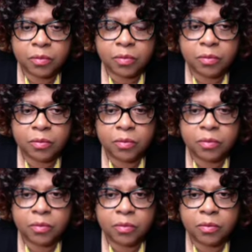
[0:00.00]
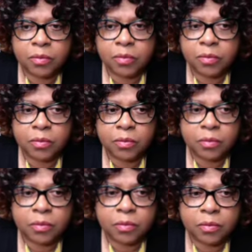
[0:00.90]

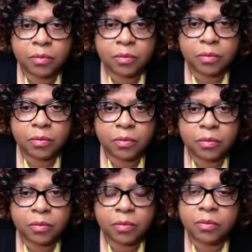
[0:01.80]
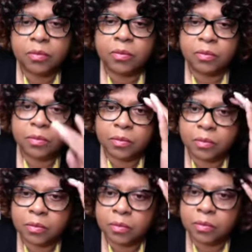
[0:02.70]

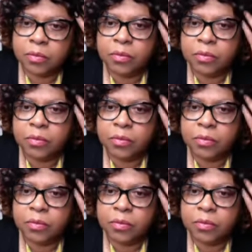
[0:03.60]
This person isn't speaking.